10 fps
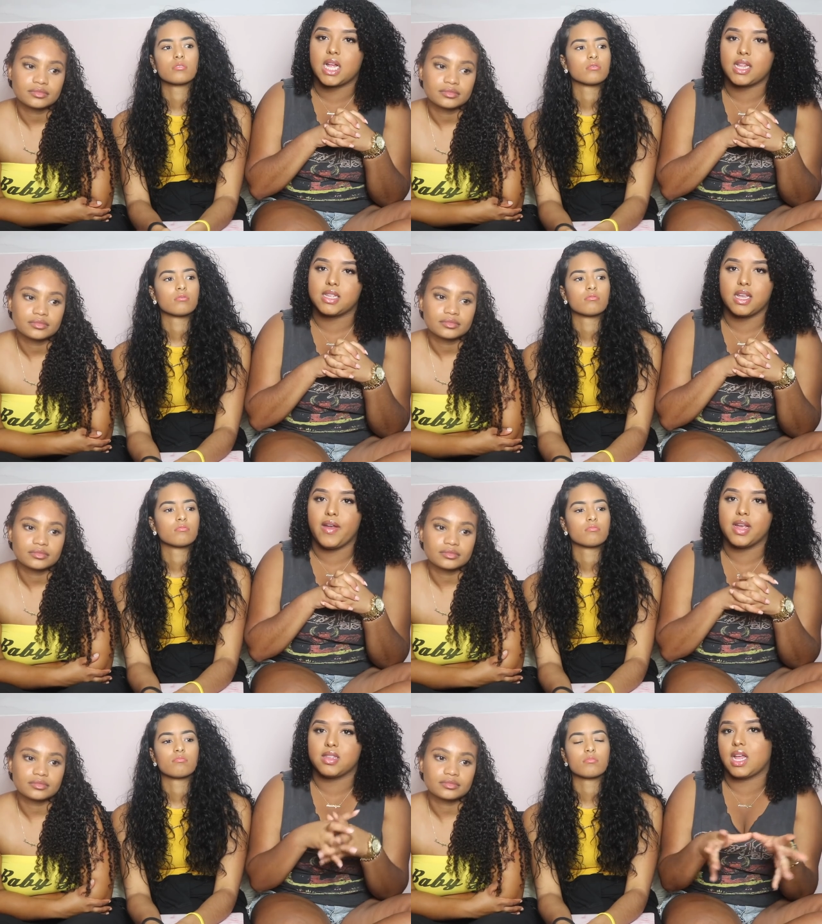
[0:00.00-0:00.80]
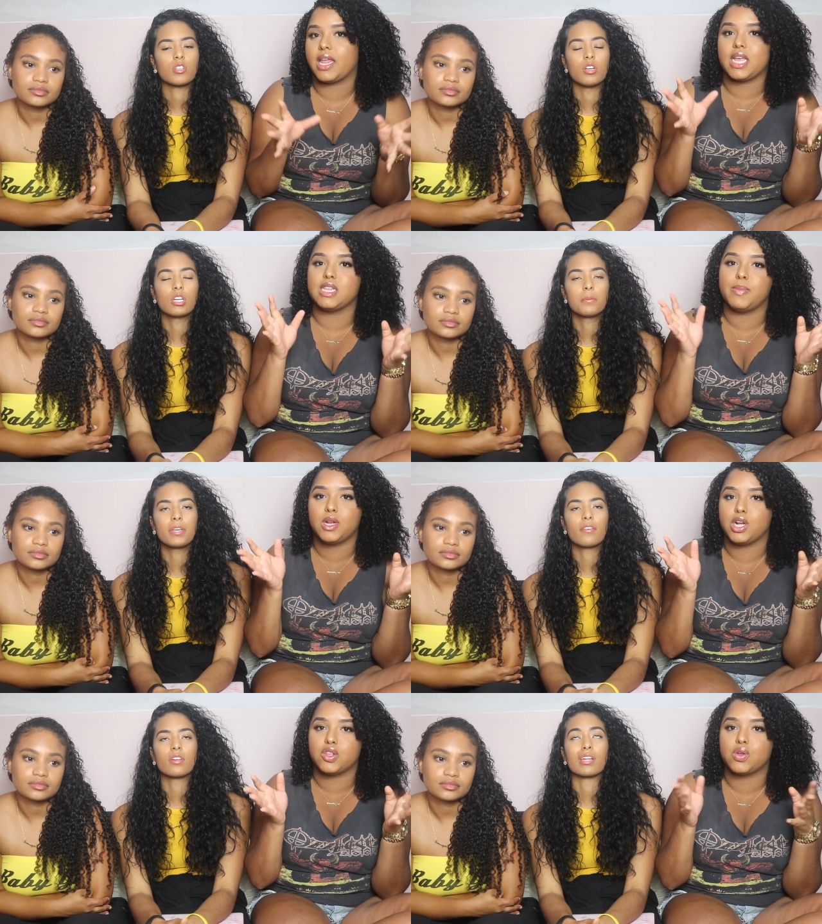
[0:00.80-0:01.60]
Speaker 1: not that serious. It's not like he's gonna be
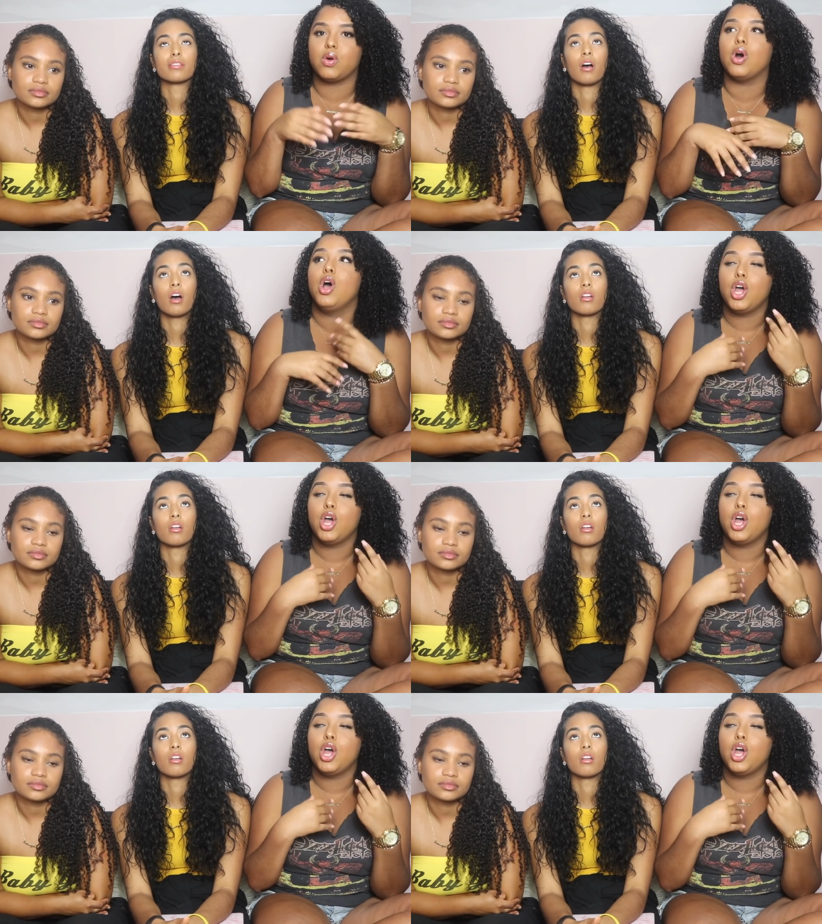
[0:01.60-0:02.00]
giving school.